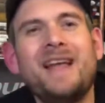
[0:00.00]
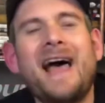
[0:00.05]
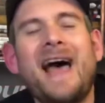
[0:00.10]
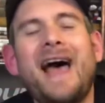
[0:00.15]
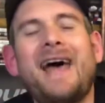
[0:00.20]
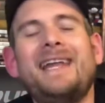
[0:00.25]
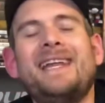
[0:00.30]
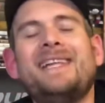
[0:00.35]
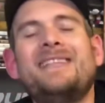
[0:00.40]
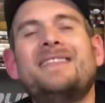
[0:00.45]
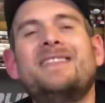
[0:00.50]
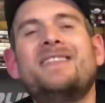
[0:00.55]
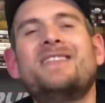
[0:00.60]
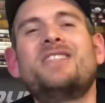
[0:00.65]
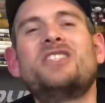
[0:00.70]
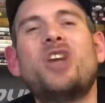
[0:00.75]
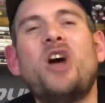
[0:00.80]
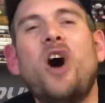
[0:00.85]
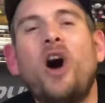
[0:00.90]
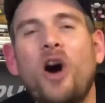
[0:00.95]
And it
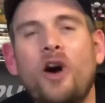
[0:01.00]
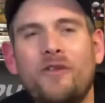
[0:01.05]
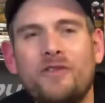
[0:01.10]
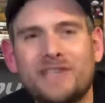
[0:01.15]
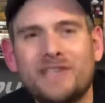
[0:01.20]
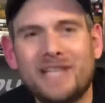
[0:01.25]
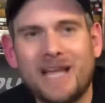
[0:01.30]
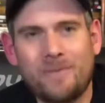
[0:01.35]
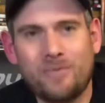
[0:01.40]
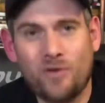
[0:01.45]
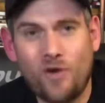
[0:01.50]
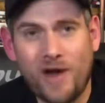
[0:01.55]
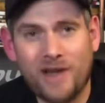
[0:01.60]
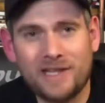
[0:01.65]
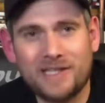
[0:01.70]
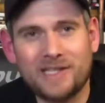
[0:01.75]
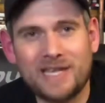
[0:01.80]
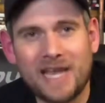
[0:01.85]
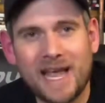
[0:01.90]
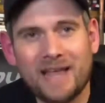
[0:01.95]
deserves that
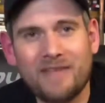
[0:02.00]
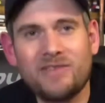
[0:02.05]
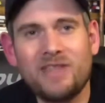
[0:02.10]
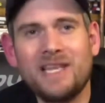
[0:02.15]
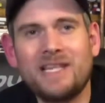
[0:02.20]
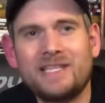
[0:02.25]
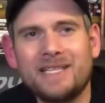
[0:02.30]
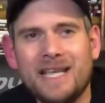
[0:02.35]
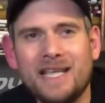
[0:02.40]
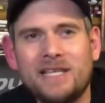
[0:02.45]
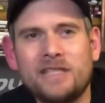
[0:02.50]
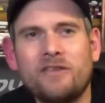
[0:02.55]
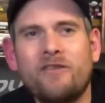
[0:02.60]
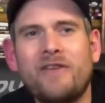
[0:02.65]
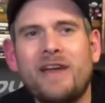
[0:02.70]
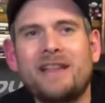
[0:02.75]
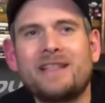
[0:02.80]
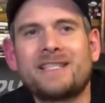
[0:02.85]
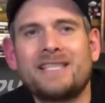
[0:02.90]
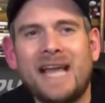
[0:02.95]
price tag. This is a
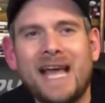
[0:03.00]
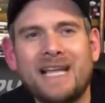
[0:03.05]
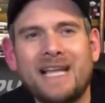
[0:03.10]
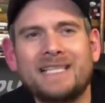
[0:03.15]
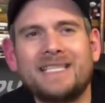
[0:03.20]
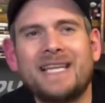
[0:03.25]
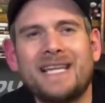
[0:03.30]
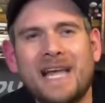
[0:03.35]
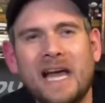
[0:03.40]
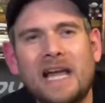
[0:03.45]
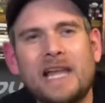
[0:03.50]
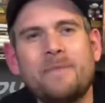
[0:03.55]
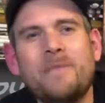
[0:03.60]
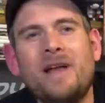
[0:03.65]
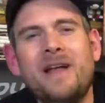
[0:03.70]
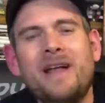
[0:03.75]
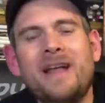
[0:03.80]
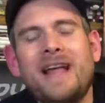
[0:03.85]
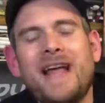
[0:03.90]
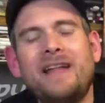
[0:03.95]
fantastic game.
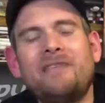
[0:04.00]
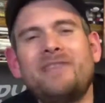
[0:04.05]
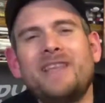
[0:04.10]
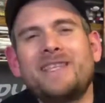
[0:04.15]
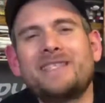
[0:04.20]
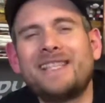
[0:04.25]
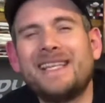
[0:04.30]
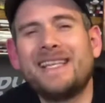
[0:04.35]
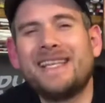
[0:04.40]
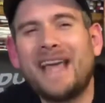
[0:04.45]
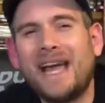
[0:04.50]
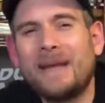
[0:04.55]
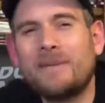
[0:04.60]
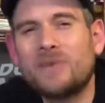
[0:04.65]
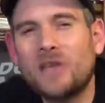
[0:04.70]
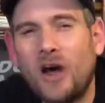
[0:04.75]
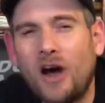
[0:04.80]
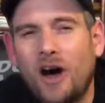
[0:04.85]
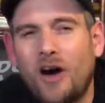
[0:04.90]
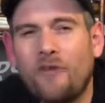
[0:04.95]
And Disney
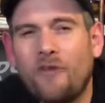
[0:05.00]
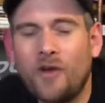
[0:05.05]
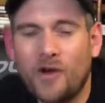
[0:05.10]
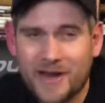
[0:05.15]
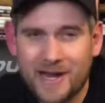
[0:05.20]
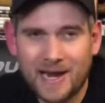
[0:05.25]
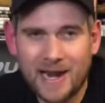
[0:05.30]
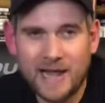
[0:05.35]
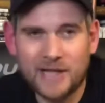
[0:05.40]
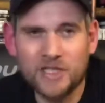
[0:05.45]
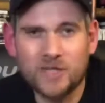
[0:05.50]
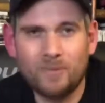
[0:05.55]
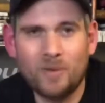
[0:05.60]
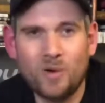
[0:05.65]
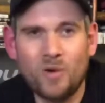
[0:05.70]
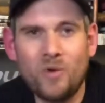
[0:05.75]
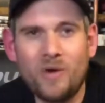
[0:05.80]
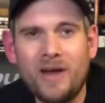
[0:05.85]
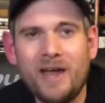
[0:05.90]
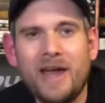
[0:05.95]
games are very
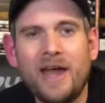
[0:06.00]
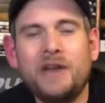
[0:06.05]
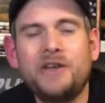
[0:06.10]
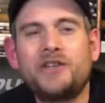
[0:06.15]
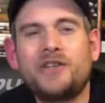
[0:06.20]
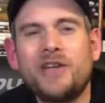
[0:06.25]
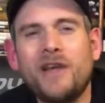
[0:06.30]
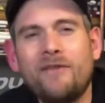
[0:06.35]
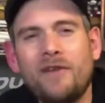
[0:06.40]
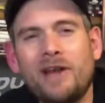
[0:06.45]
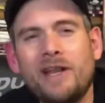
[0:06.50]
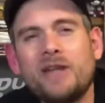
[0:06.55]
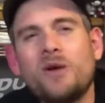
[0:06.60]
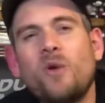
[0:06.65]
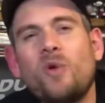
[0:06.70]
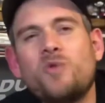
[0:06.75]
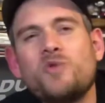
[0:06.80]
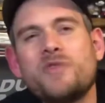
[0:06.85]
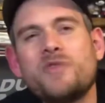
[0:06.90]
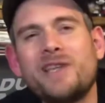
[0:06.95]
collectible. And generally,
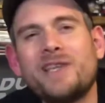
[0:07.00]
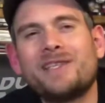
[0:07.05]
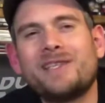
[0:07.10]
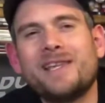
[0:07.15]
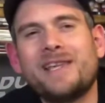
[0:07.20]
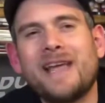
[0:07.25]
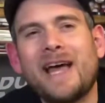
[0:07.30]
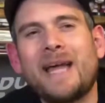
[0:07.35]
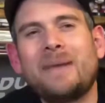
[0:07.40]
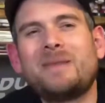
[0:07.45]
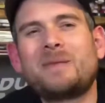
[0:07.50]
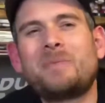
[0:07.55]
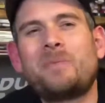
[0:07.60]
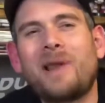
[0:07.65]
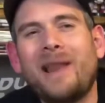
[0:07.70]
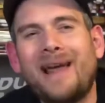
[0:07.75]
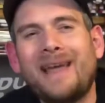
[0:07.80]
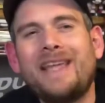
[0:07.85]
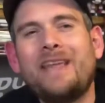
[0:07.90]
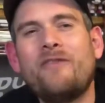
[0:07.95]
all Disney games
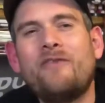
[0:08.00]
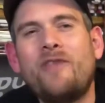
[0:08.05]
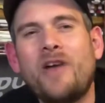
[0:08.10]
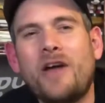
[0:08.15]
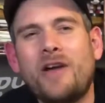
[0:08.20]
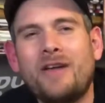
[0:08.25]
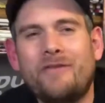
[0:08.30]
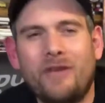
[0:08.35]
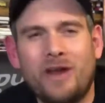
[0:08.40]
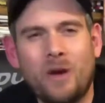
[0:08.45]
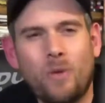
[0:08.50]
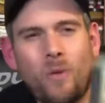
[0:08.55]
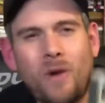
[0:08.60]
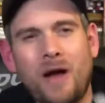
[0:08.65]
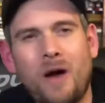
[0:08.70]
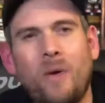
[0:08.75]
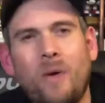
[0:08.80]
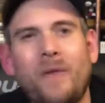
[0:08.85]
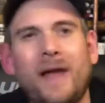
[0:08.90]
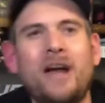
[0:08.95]
play very, very
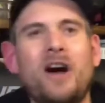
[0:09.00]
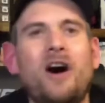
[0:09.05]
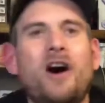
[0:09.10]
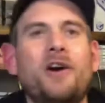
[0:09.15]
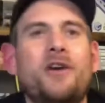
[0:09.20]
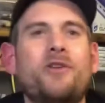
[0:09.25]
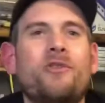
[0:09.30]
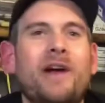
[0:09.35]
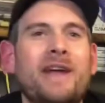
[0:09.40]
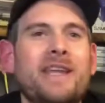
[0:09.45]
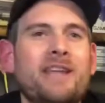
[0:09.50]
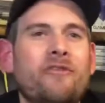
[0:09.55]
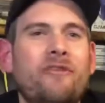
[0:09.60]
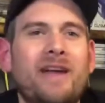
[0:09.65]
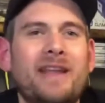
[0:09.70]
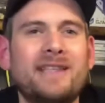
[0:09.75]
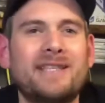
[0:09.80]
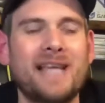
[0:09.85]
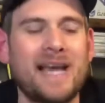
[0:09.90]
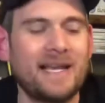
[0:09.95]
well. They are great,
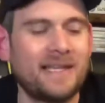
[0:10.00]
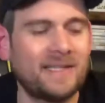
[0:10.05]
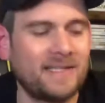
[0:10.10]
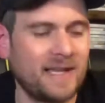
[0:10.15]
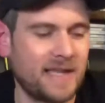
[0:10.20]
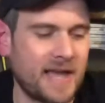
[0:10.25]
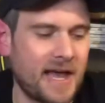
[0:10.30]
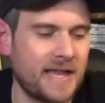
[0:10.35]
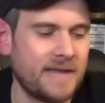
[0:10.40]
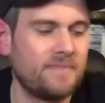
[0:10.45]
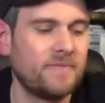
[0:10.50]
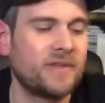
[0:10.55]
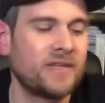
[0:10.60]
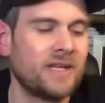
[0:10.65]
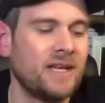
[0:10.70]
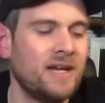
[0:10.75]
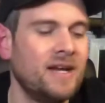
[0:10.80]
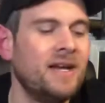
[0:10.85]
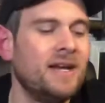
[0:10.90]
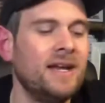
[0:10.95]
fantastic games.
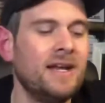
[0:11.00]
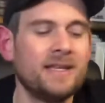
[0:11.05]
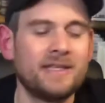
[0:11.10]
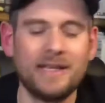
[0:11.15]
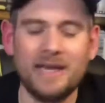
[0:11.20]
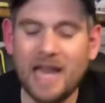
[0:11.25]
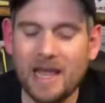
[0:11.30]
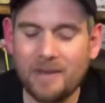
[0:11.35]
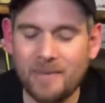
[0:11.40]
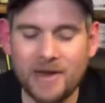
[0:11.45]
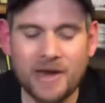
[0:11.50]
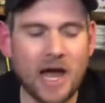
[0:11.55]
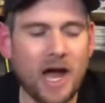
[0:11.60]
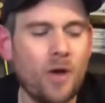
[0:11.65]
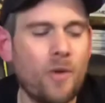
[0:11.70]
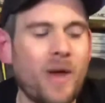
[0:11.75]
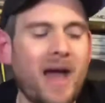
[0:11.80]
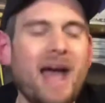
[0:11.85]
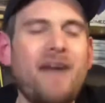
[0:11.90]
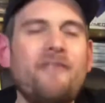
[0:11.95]
So let me
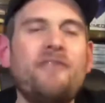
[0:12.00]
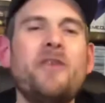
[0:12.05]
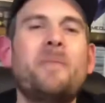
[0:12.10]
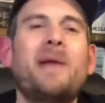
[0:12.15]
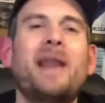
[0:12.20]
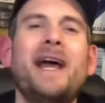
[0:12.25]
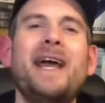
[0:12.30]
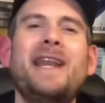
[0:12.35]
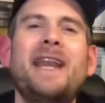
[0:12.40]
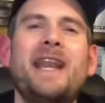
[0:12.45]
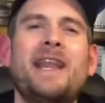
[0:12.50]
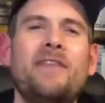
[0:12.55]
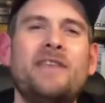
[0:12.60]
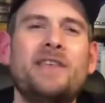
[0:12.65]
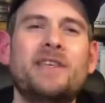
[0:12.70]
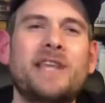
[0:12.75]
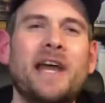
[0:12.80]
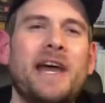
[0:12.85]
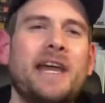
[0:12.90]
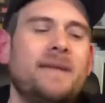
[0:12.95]
know, have you played any of
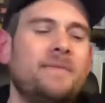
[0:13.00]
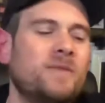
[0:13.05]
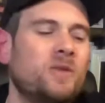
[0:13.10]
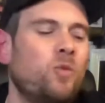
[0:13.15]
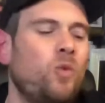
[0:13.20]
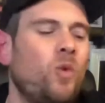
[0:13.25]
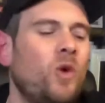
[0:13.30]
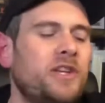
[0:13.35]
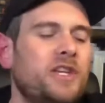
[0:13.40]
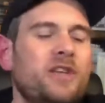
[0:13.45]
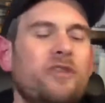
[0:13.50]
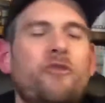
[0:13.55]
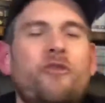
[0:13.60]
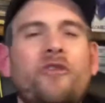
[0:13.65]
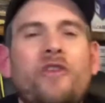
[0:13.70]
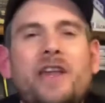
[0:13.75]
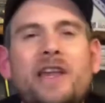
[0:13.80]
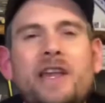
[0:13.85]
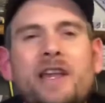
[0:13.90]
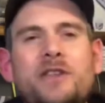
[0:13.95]
these games? What do you
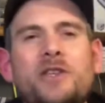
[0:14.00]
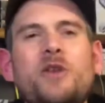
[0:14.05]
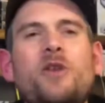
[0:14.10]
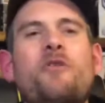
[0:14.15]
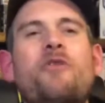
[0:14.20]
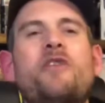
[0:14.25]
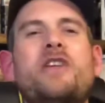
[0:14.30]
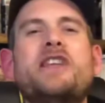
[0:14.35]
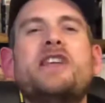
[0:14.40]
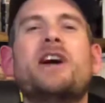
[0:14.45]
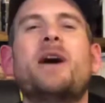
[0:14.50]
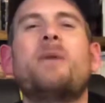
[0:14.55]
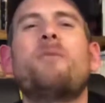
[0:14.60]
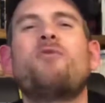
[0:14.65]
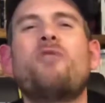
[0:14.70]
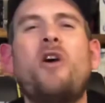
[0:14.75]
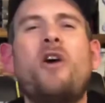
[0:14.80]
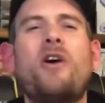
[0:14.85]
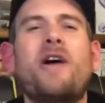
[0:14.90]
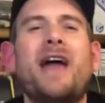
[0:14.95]
think? Do you think I'm
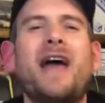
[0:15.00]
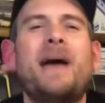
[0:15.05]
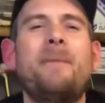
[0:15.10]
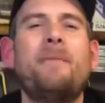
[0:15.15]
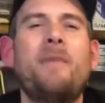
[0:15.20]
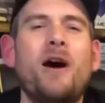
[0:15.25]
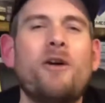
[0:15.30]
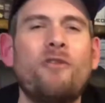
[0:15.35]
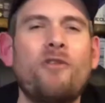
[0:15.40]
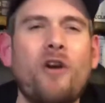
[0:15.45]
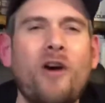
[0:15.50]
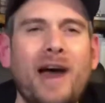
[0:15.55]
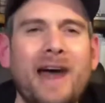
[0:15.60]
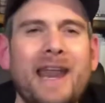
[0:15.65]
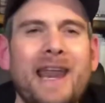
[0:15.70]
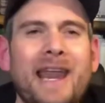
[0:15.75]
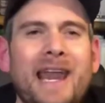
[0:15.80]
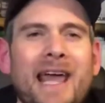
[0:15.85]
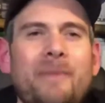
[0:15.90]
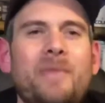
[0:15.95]
wrong? Am I
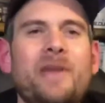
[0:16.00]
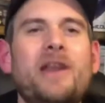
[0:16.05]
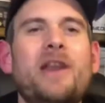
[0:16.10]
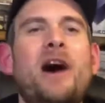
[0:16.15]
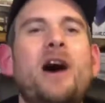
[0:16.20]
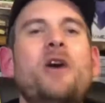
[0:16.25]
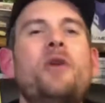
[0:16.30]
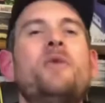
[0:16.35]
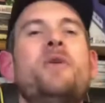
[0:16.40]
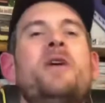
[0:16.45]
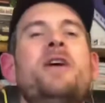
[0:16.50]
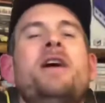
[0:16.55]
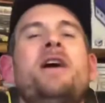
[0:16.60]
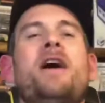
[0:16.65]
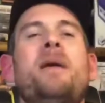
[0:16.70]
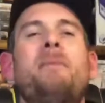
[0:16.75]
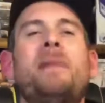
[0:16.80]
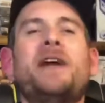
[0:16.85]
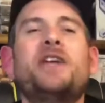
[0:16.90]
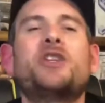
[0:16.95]
right? Let me know.
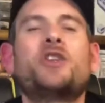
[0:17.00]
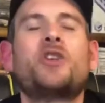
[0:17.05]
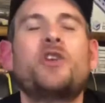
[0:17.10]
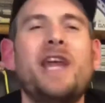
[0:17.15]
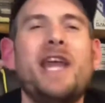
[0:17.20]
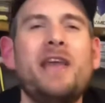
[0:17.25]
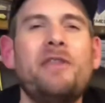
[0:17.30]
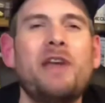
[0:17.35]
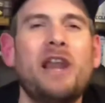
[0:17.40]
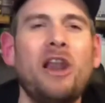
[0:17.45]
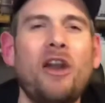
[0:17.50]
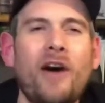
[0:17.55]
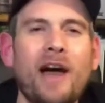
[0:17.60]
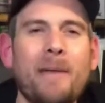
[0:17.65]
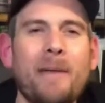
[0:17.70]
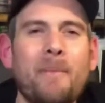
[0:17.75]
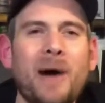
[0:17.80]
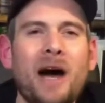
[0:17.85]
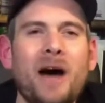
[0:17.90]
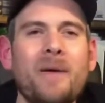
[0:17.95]
Make sure you hit the
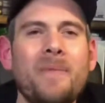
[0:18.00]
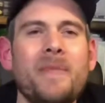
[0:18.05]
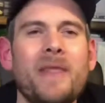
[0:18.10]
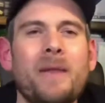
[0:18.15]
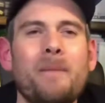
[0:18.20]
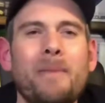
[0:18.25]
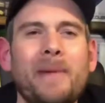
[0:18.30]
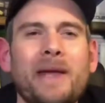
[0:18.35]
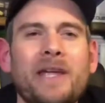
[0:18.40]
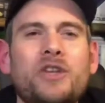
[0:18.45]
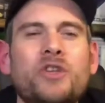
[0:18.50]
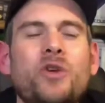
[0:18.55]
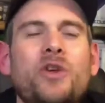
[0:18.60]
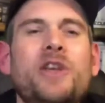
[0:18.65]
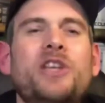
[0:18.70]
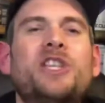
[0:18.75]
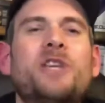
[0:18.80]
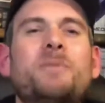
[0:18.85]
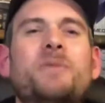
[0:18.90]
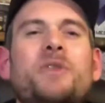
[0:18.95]
like button and make sure
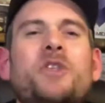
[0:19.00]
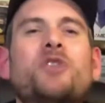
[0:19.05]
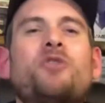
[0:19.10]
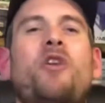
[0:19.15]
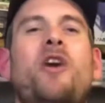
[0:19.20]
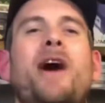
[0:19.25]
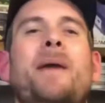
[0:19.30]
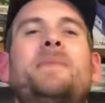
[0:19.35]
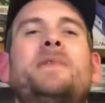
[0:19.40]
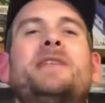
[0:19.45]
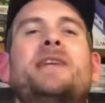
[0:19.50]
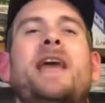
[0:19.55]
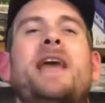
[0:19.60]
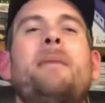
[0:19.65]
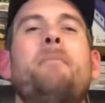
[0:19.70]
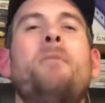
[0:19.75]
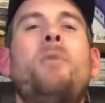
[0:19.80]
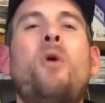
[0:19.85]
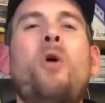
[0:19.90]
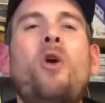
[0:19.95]
you subscribe to
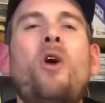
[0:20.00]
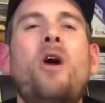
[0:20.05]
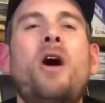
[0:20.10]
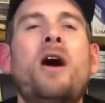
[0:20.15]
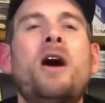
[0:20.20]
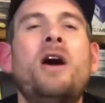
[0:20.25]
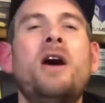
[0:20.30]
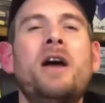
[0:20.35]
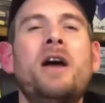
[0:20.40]
get more